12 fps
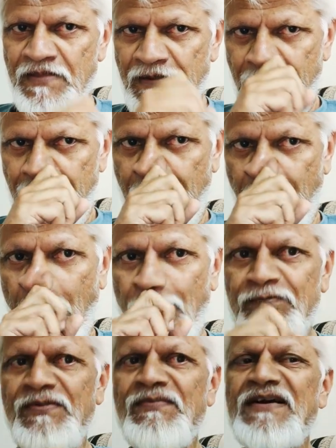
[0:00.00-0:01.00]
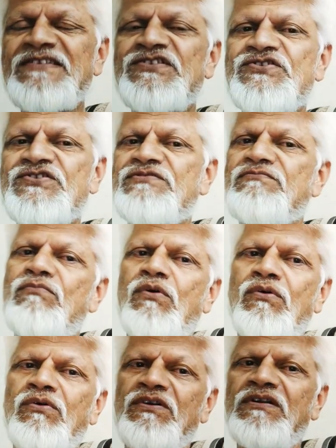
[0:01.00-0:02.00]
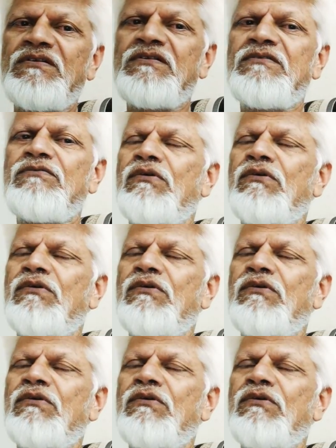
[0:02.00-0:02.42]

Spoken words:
The optimization model,